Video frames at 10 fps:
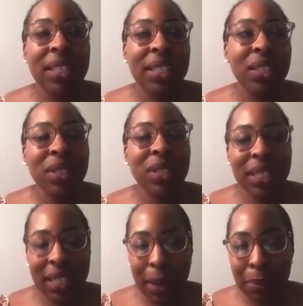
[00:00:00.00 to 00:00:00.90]
This was
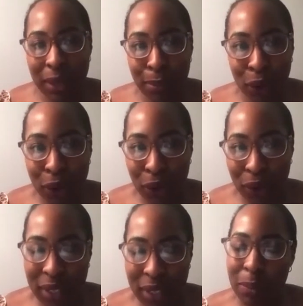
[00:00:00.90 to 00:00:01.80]
attempted murder.
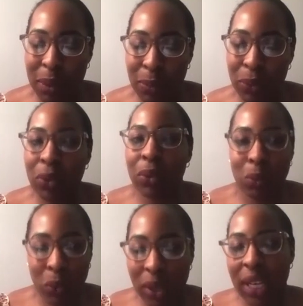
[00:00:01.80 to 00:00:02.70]
These people
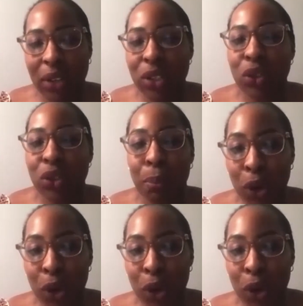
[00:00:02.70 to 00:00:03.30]
were here to